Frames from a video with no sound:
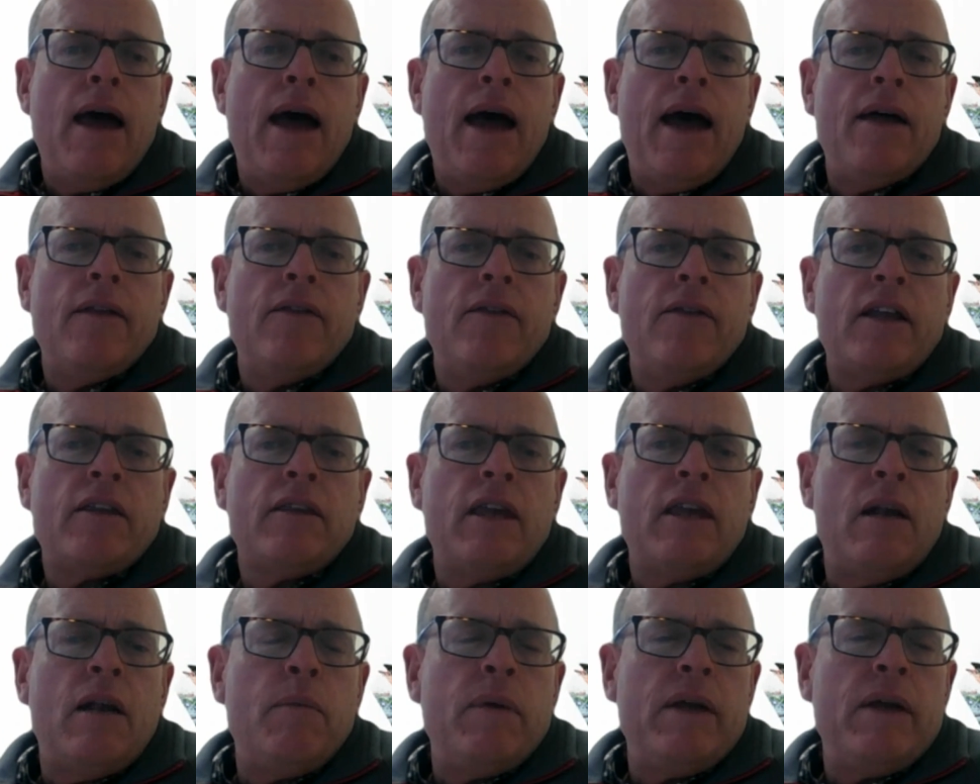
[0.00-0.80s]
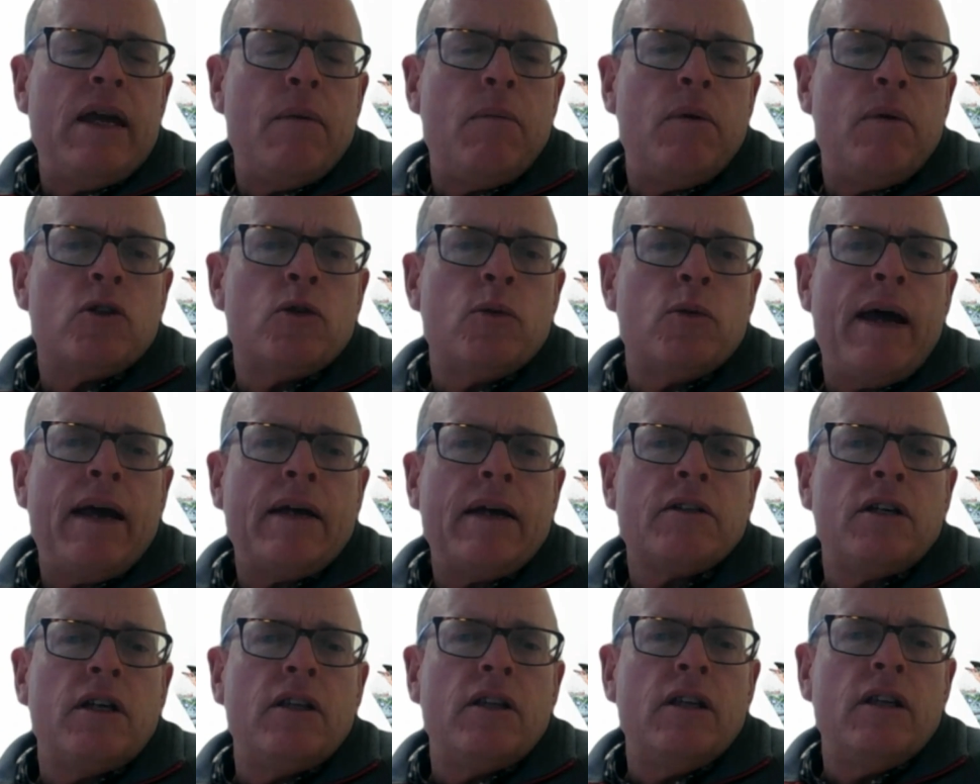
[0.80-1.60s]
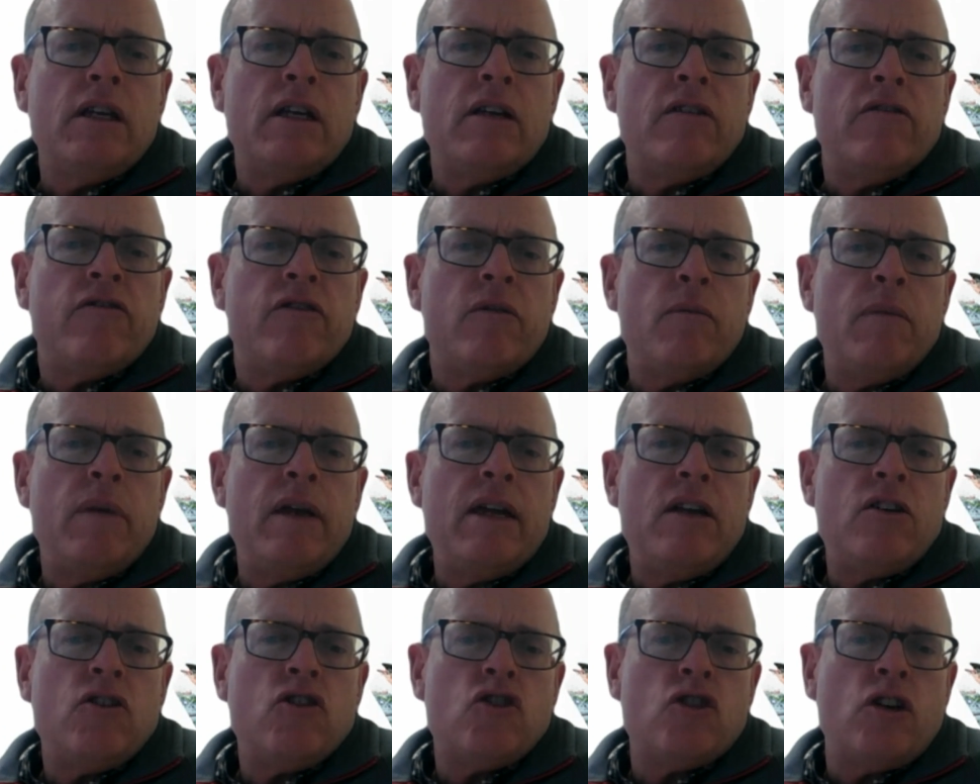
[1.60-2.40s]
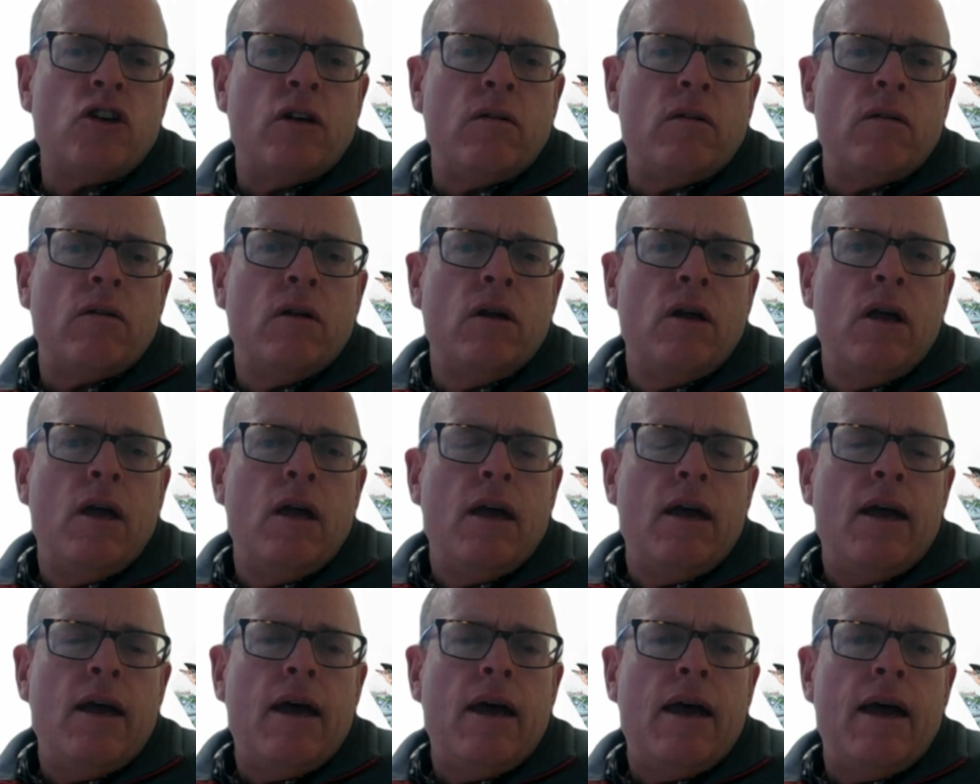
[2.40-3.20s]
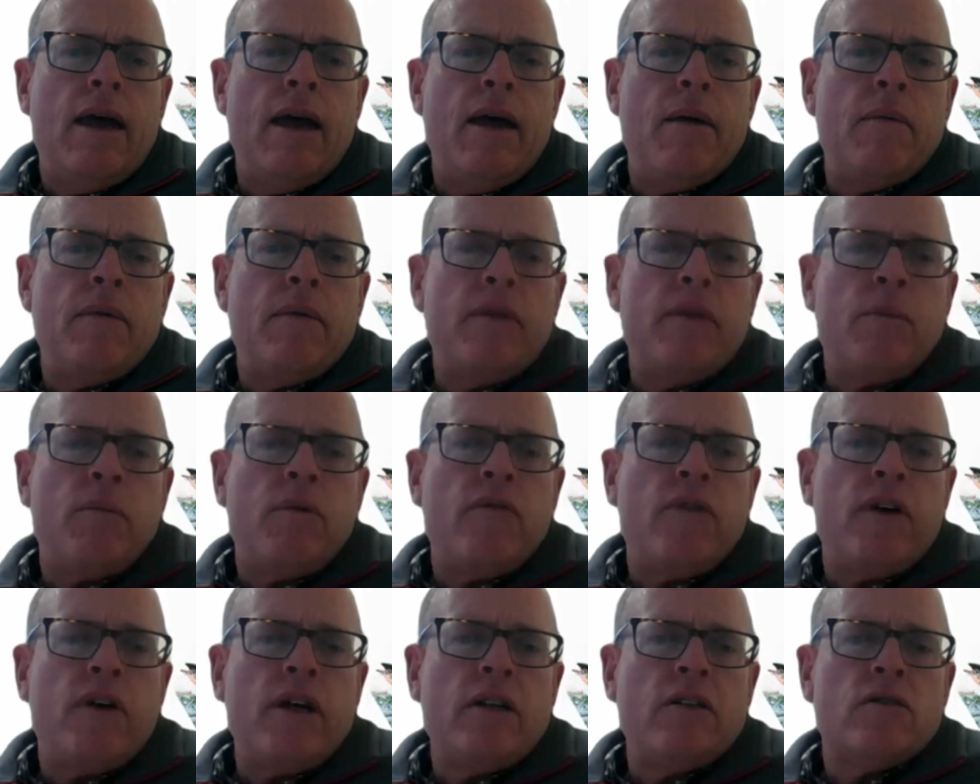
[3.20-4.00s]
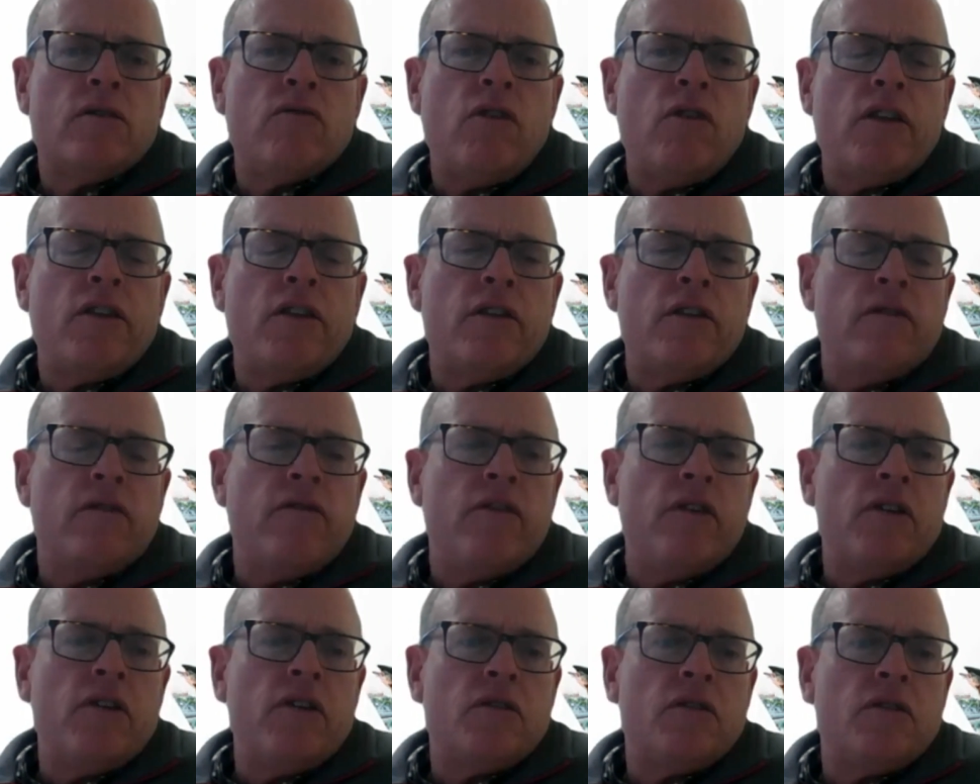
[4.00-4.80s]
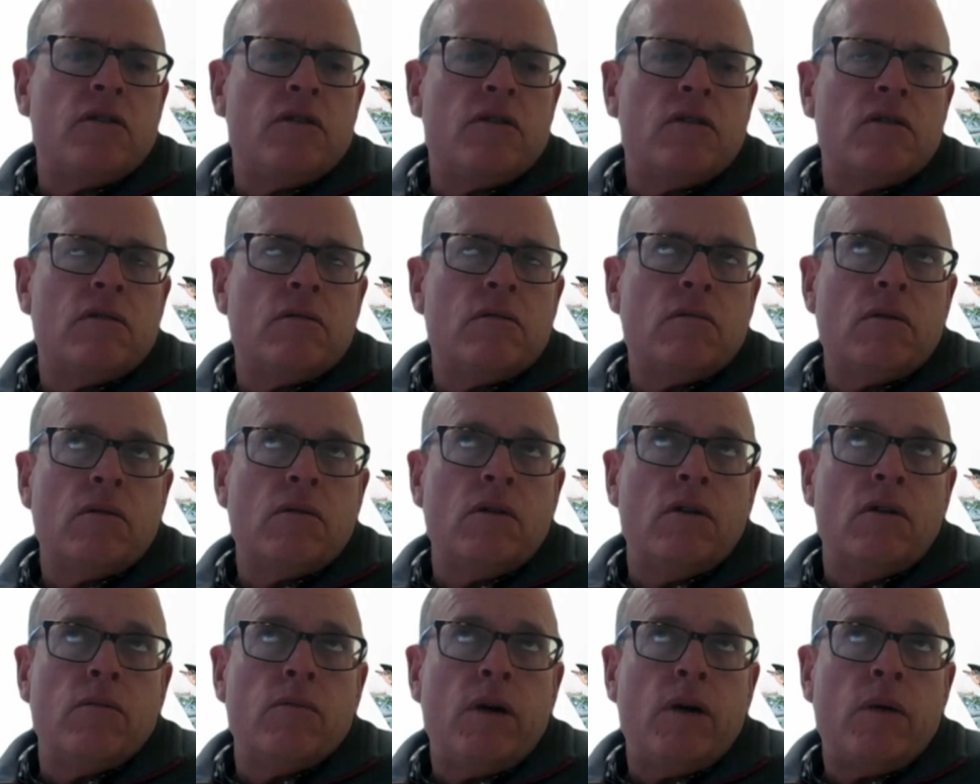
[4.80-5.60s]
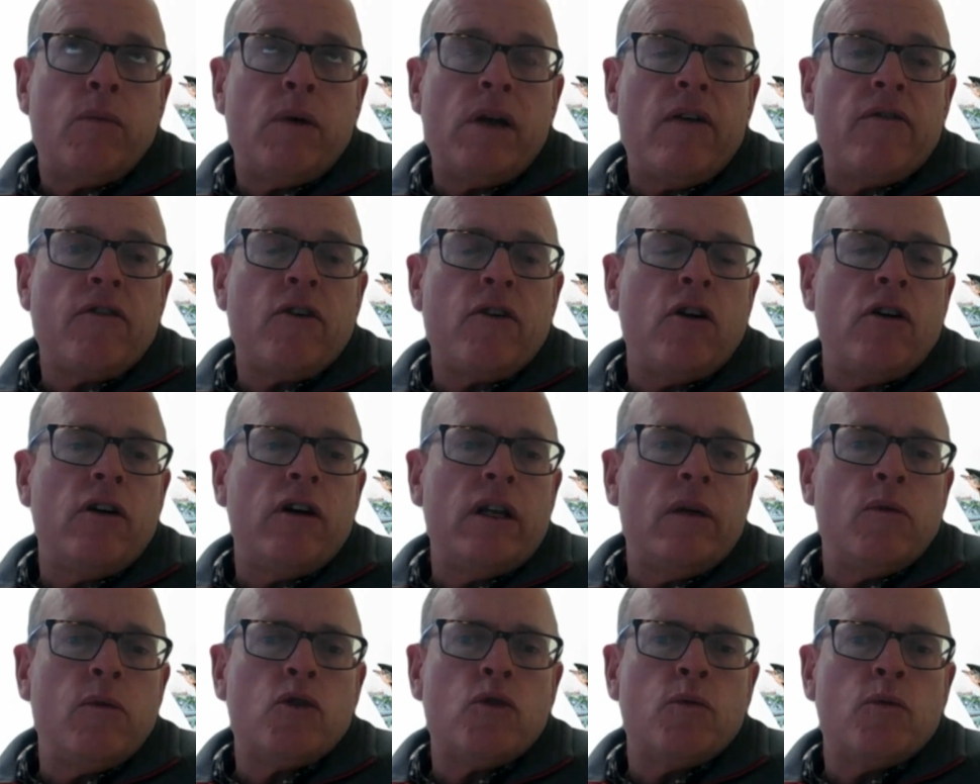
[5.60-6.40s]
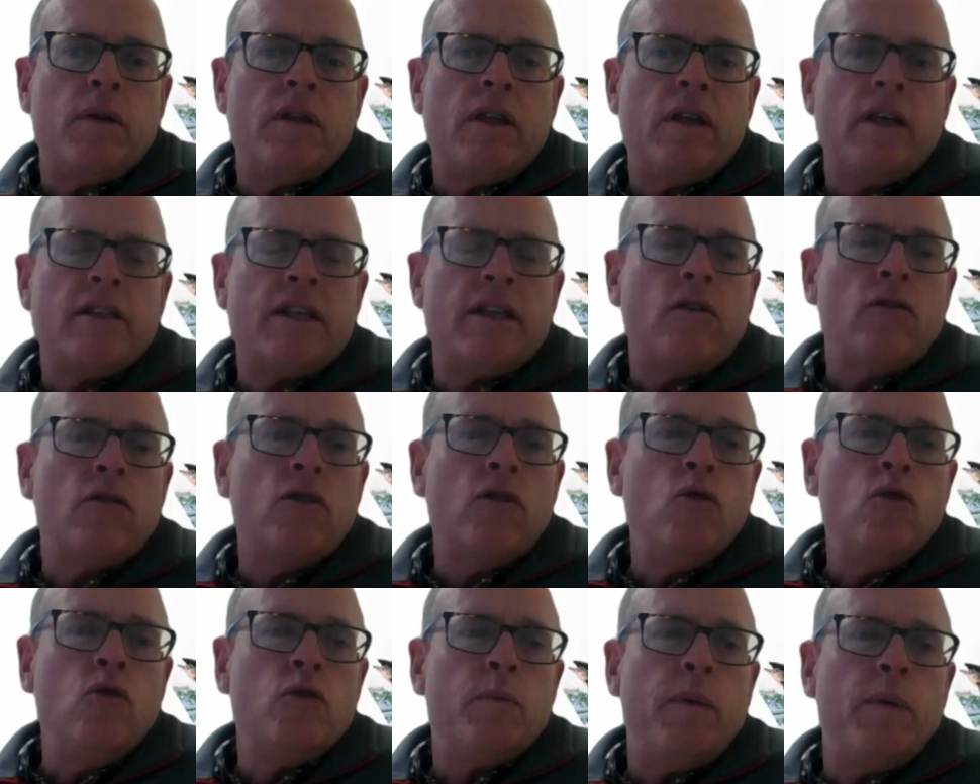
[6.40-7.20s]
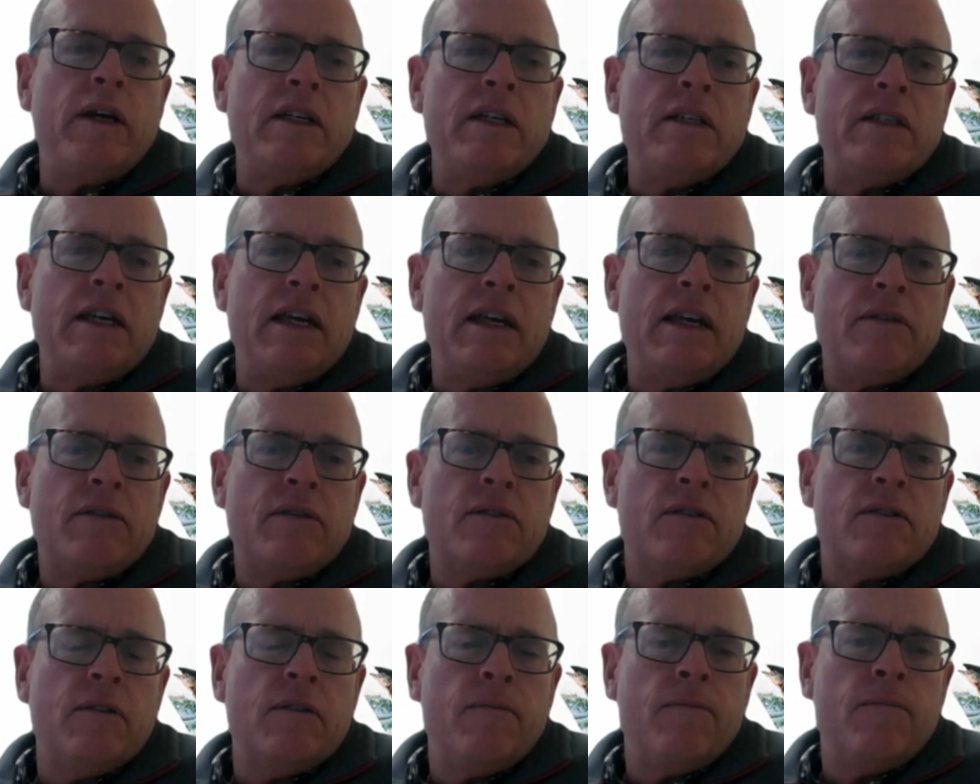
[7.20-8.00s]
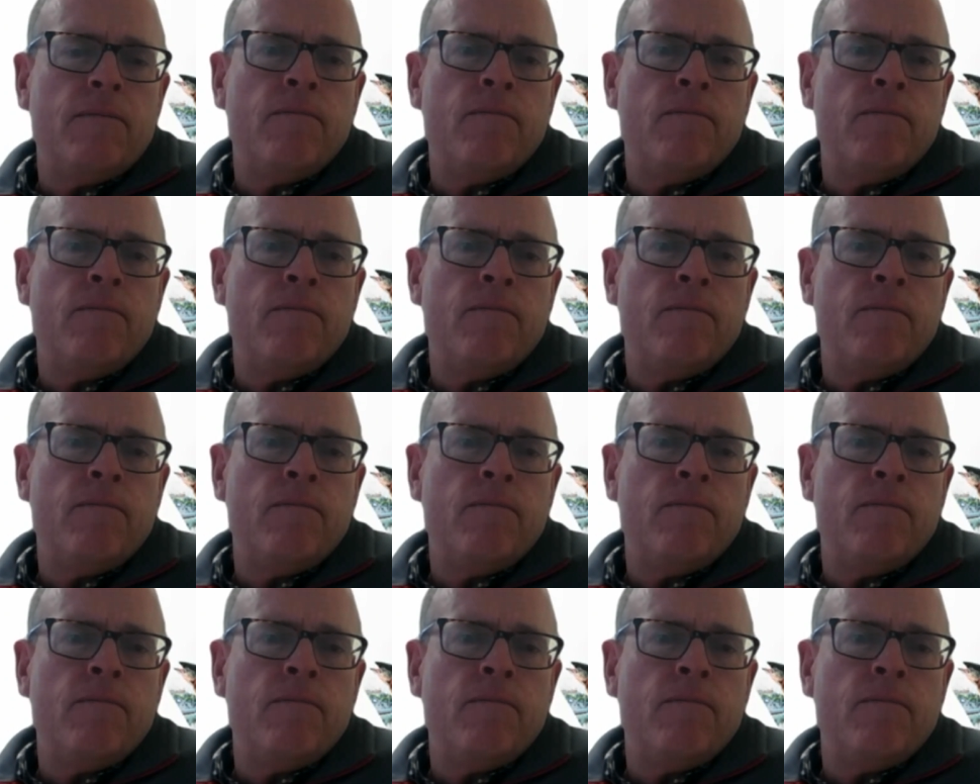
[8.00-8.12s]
and that they'll be able to act on the information that provides, rather than, for instance, what we have currently, which would be things like use by dates?